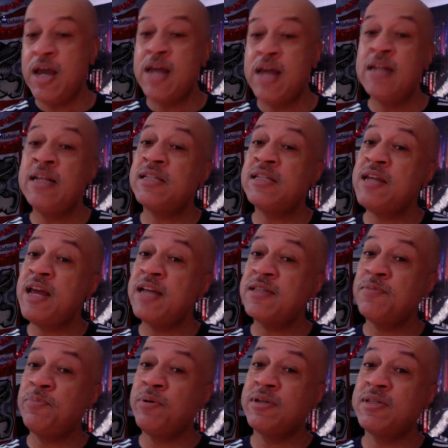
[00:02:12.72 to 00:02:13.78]
This next
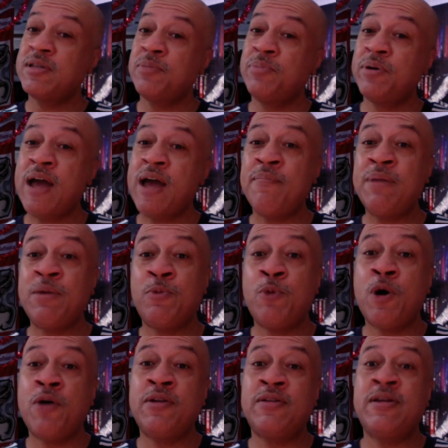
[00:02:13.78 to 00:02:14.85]
book is a book I've been
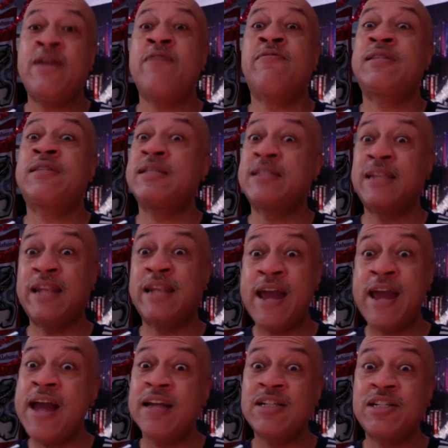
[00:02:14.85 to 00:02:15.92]
wanting ever since
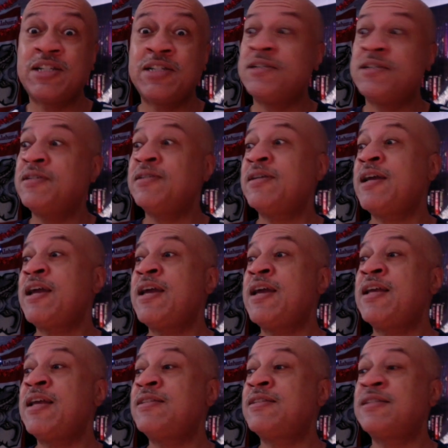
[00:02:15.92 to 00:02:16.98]
last year
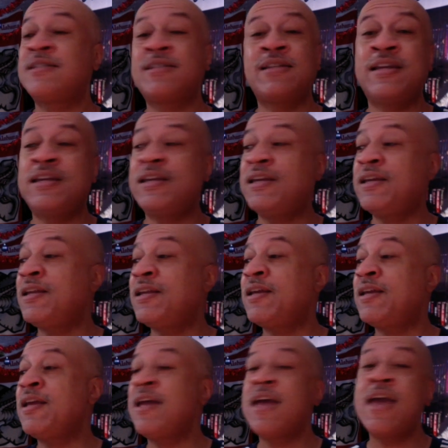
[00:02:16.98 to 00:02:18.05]
and just didn't get
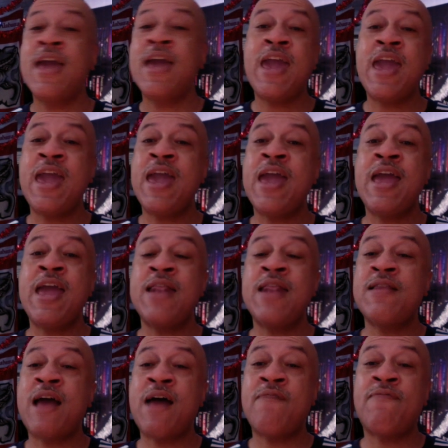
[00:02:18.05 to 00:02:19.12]
it. And
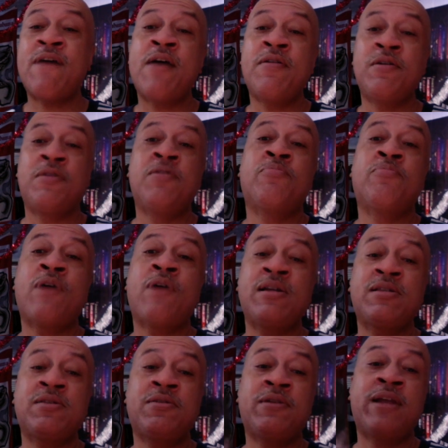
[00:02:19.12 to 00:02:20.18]
I found a good
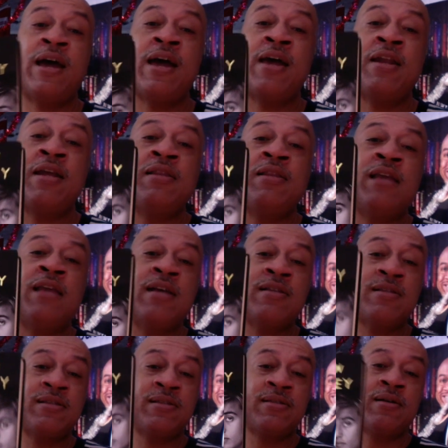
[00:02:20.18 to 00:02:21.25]
price online, and that's
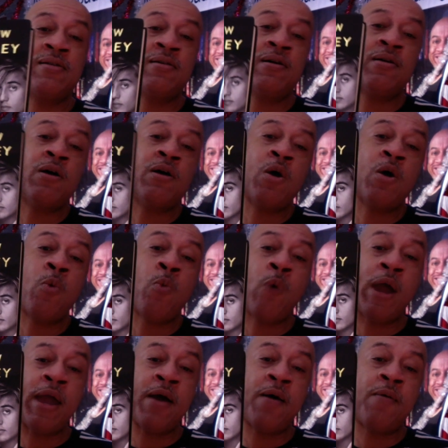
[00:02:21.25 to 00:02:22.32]

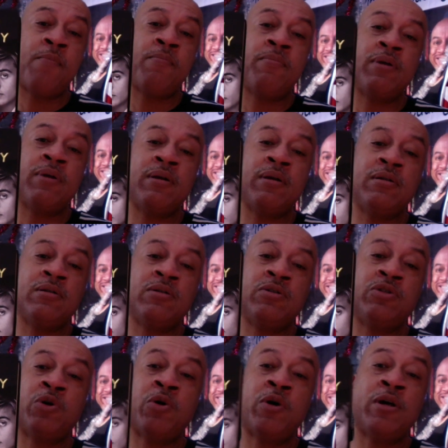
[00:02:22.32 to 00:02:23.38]
Wham,
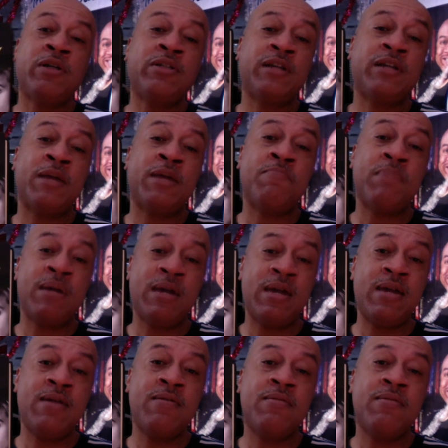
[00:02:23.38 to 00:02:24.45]
George and Me